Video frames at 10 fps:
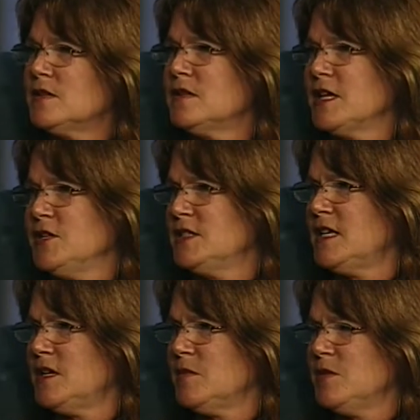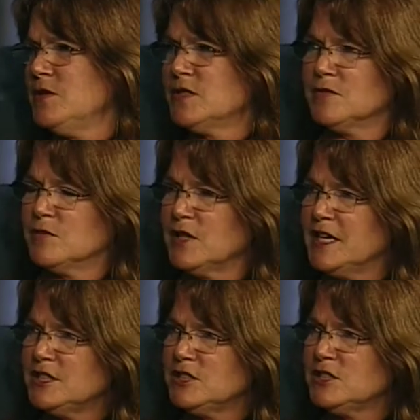like you said, an abusive
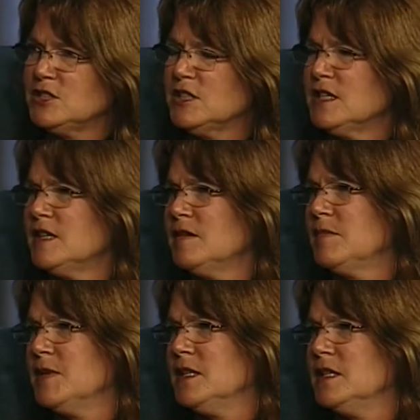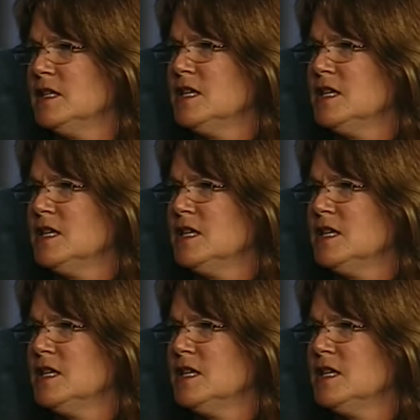relationship and